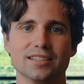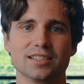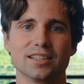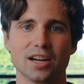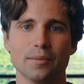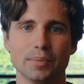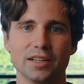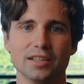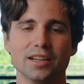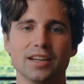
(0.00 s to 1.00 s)
into the
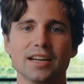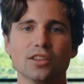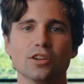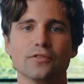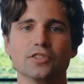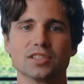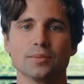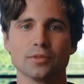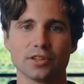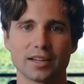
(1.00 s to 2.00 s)
company and look for
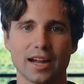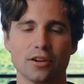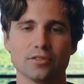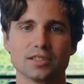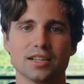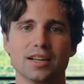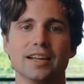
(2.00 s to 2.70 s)
similar accounts